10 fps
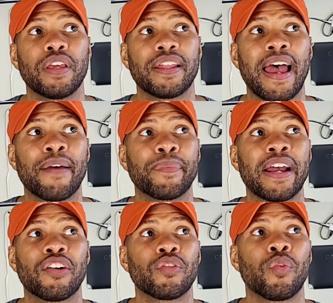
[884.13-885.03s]
and I'm not
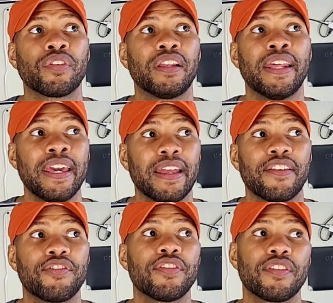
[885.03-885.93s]
going to want the lit, and
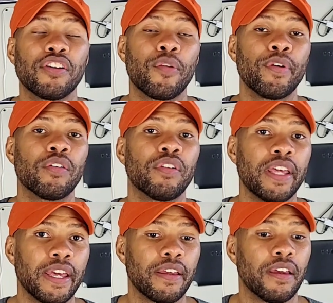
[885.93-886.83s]
she's still going to be on
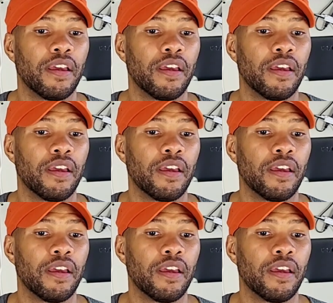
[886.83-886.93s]
lit.